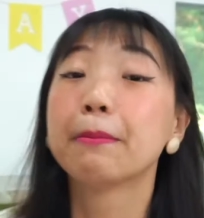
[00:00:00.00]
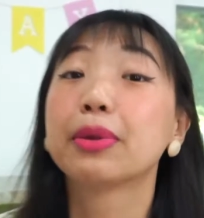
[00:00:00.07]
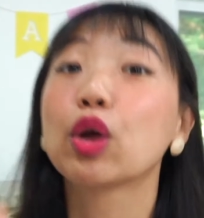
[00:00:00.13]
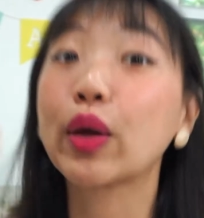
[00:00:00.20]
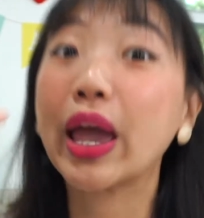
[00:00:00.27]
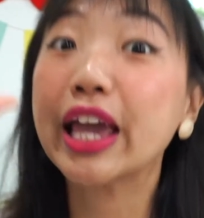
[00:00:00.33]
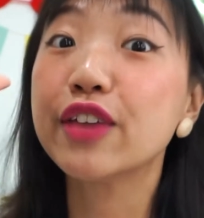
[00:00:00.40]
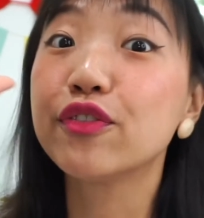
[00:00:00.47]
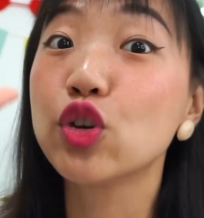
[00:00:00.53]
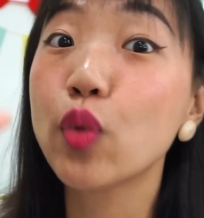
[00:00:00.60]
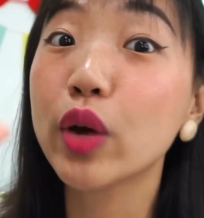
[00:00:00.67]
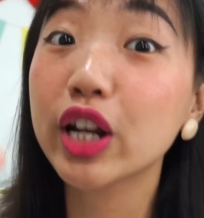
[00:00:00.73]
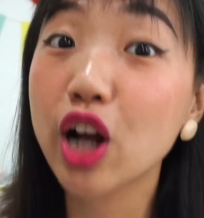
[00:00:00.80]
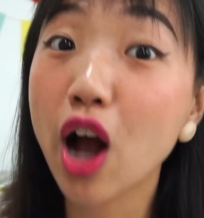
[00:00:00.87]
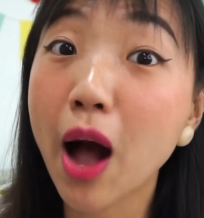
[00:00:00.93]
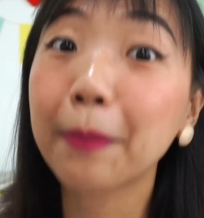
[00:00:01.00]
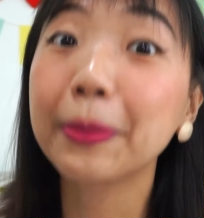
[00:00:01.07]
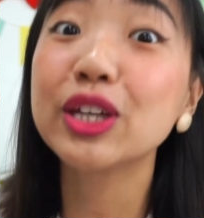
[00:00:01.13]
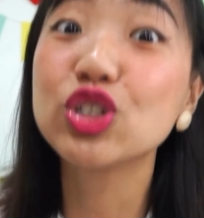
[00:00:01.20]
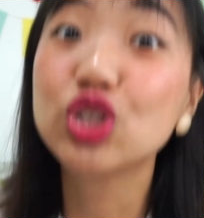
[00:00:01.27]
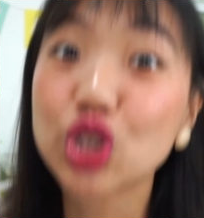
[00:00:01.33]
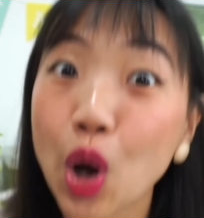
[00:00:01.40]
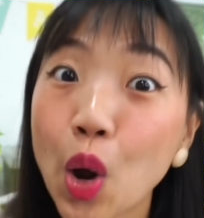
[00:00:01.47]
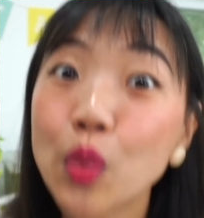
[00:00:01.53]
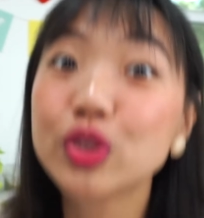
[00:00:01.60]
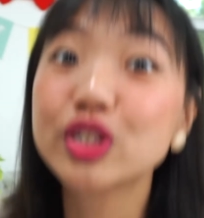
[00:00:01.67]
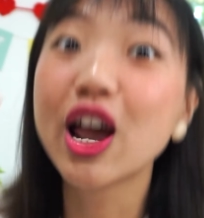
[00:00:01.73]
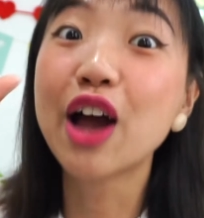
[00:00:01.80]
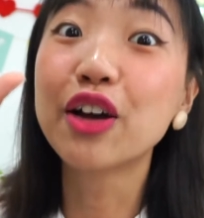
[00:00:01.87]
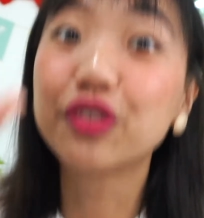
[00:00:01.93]
But okay, if you want a copy,
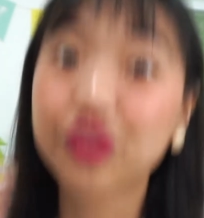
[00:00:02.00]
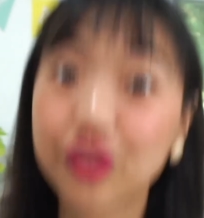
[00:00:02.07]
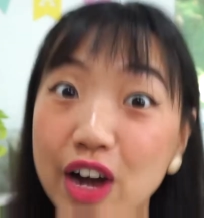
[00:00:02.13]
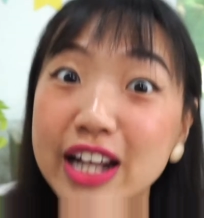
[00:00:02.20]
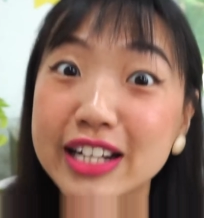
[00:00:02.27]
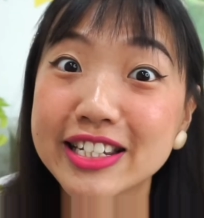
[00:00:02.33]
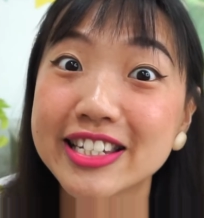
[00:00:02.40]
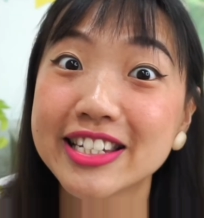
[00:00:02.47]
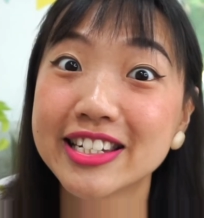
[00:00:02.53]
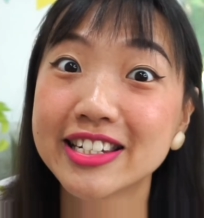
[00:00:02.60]
don't fret.